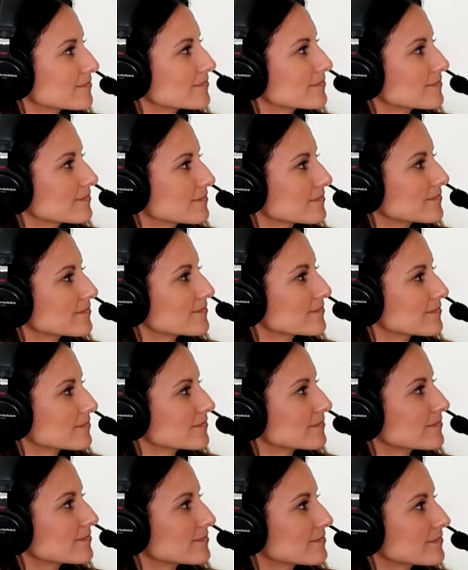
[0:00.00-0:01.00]

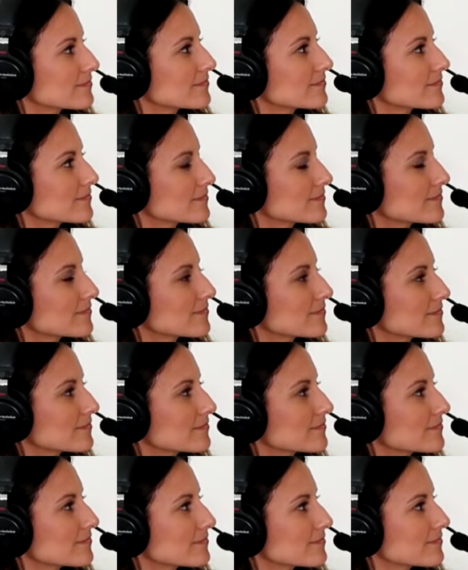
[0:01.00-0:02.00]

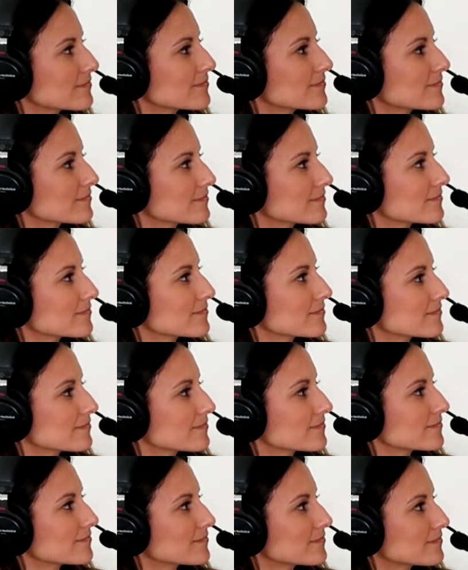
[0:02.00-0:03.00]

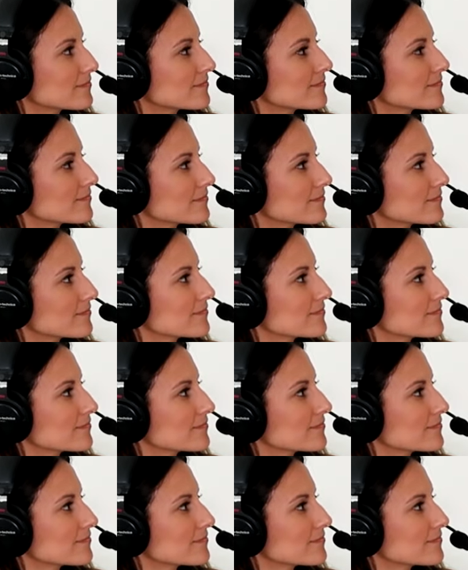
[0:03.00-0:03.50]
[no speech]